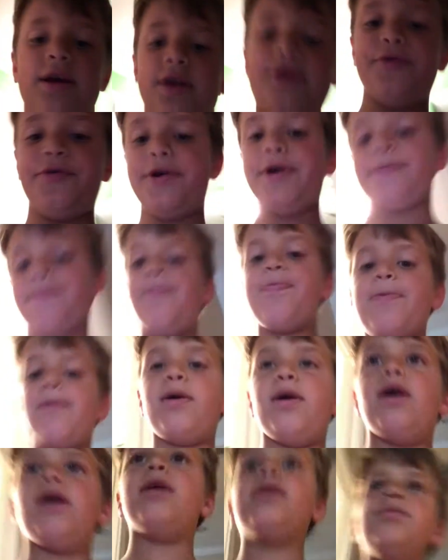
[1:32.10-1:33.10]
Here we go.
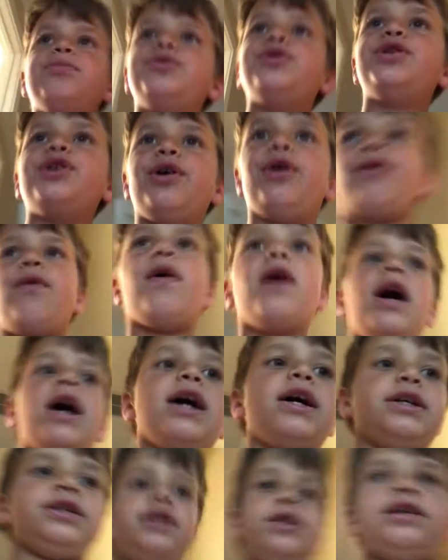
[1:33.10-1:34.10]
Um, so
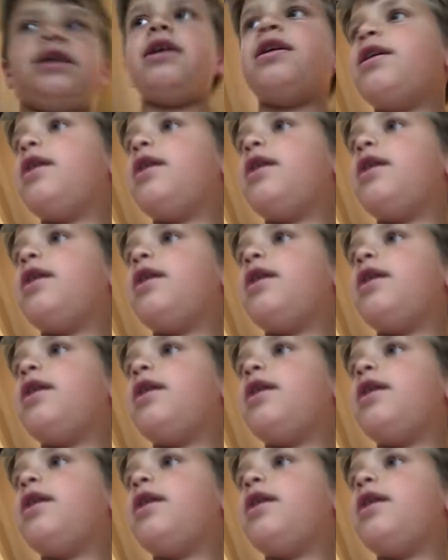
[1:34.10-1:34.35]
guys,